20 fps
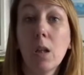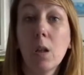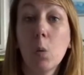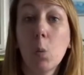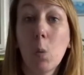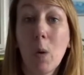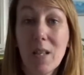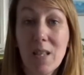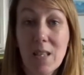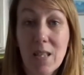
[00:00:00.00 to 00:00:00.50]

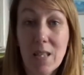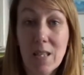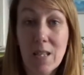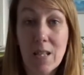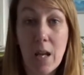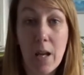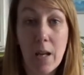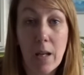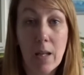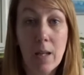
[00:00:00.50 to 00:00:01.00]

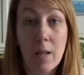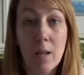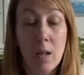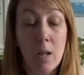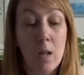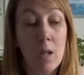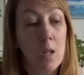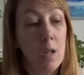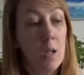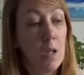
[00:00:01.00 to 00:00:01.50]
Wednesday.
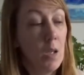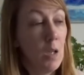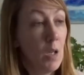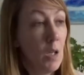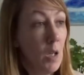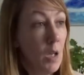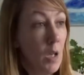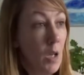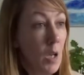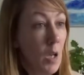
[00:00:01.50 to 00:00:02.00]

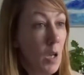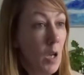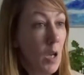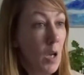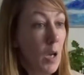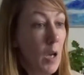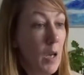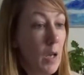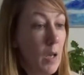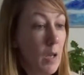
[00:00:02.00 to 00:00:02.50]

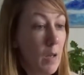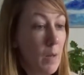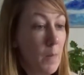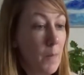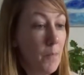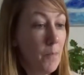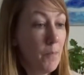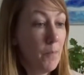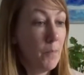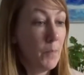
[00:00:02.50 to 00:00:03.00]

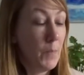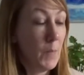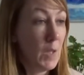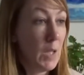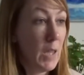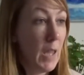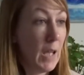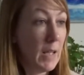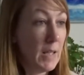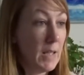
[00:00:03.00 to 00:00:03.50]
So
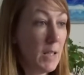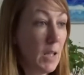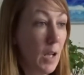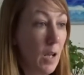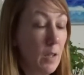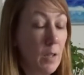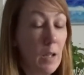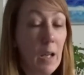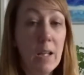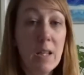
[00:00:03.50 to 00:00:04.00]
that's
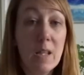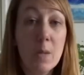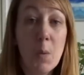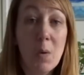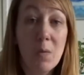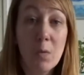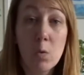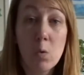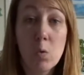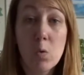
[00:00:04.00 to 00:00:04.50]
done. I had some
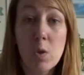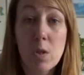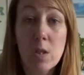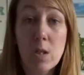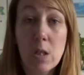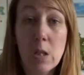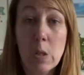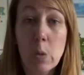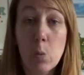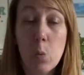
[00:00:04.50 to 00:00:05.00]
other
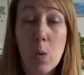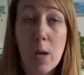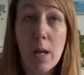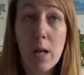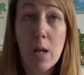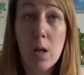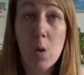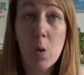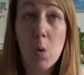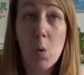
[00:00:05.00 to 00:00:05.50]
orders as
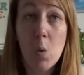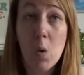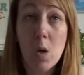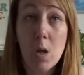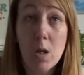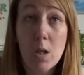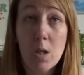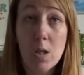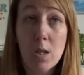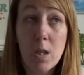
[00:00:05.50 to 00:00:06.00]
well,
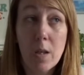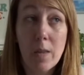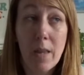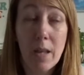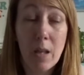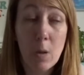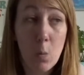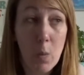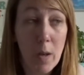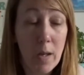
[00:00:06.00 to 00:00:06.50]
so
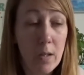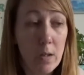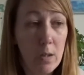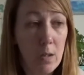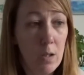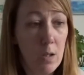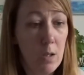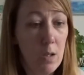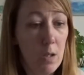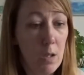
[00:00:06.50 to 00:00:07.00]
they went
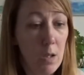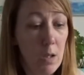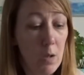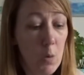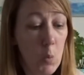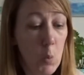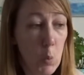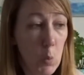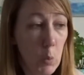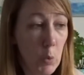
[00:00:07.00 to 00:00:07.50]

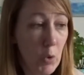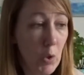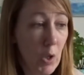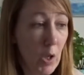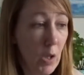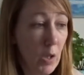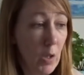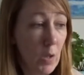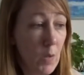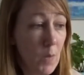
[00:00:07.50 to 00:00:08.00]

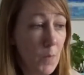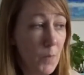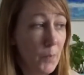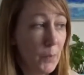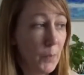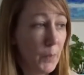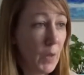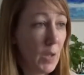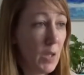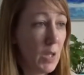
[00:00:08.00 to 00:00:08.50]
also.
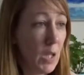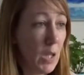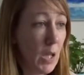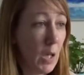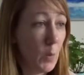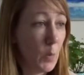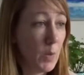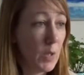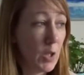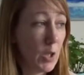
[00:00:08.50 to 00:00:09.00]
So
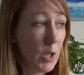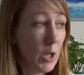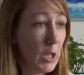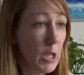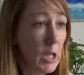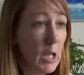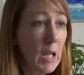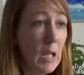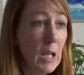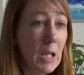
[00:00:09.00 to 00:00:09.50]
that was
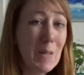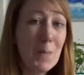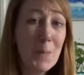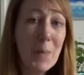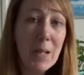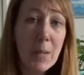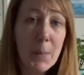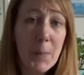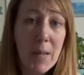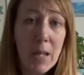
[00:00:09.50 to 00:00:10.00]
good. It's
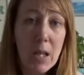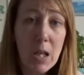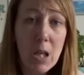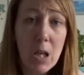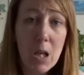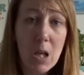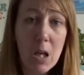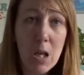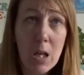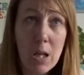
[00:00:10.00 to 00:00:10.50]
been a bit,
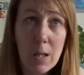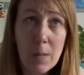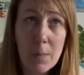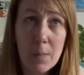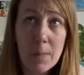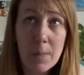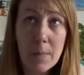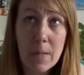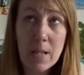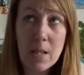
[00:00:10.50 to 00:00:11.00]

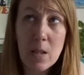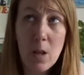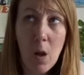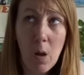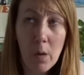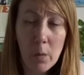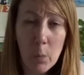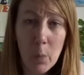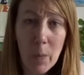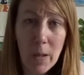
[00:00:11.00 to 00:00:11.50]
this
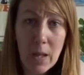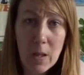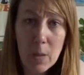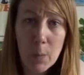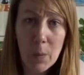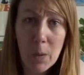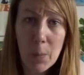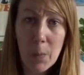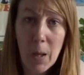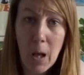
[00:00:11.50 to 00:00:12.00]
last week's
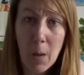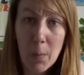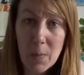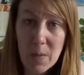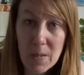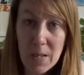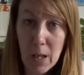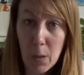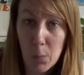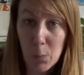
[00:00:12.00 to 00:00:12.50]
been a bit up
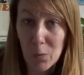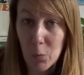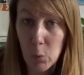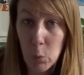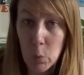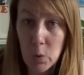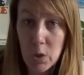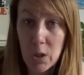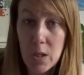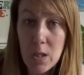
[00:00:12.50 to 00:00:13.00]
and down with
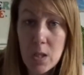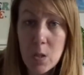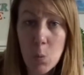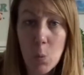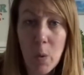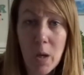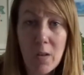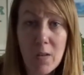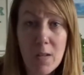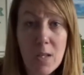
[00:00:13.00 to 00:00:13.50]
orders,
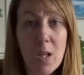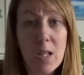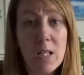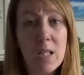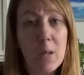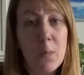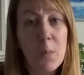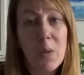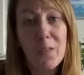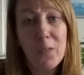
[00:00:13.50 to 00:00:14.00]
whereas I
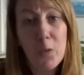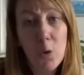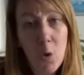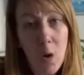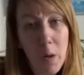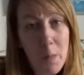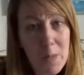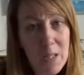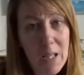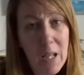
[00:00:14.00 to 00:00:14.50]
said before
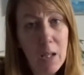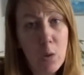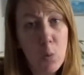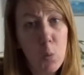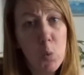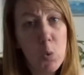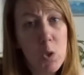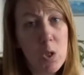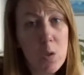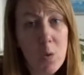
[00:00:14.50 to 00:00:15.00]
I was getting
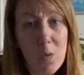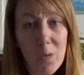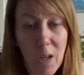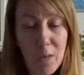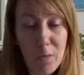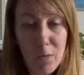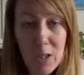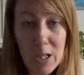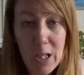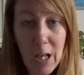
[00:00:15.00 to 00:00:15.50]
orders sort of
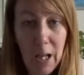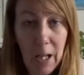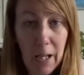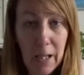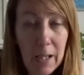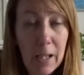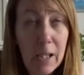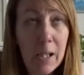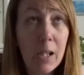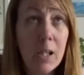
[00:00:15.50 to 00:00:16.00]
every
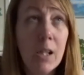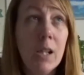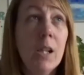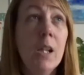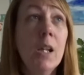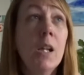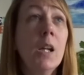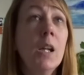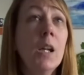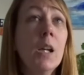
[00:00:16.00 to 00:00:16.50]
day.
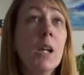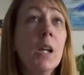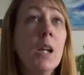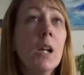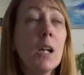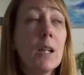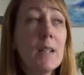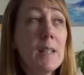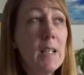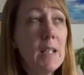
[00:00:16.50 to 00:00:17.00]

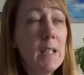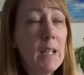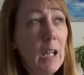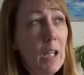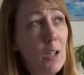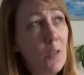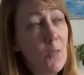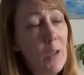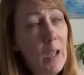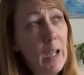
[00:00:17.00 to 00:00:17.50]
I didn't
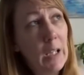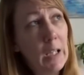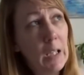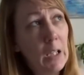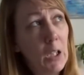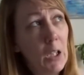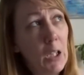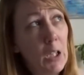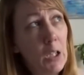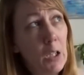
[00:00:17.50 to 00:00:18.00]
have
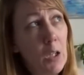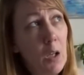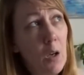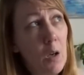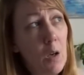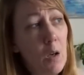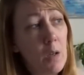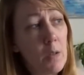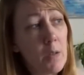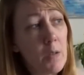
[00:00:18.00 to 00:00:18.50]
any
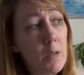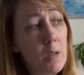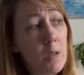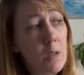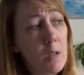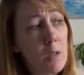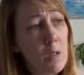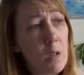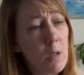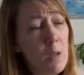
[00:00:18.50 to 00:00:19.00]
I
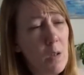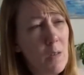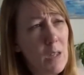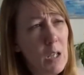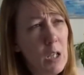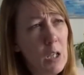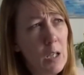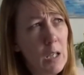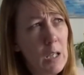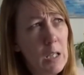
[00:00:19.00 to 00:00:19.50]
don't
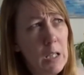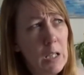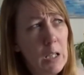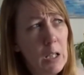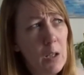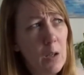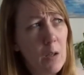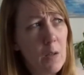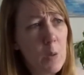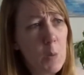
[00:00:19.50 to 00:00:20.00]
think I had any
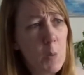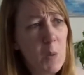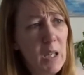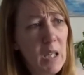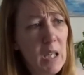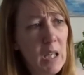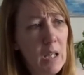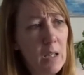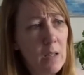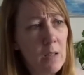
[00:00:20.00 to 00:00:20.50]
last
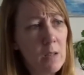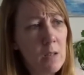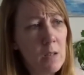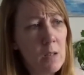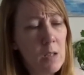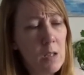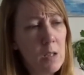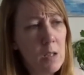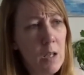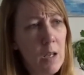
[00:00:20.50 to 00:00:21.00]

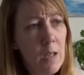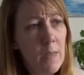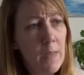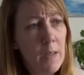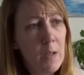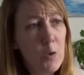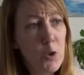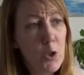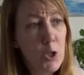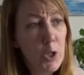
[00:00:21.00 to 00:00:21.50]
weekend. And
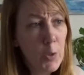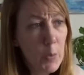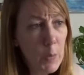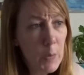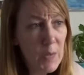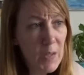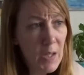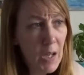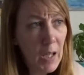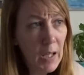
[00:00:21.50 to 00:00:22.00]
then
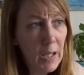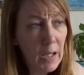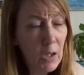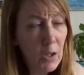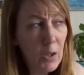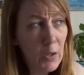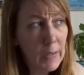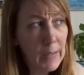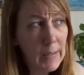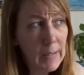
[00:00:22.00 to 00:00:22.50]
Tuesday
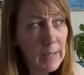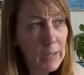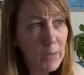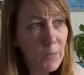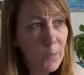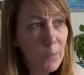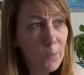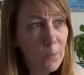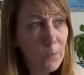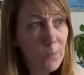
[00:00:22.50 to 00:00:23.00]
I had
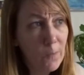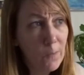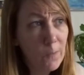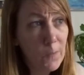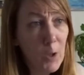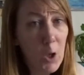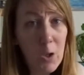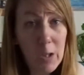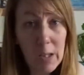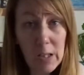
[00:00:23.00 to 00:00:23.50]

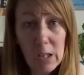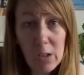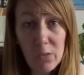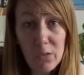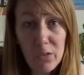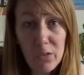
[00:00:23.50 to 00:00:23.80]
5.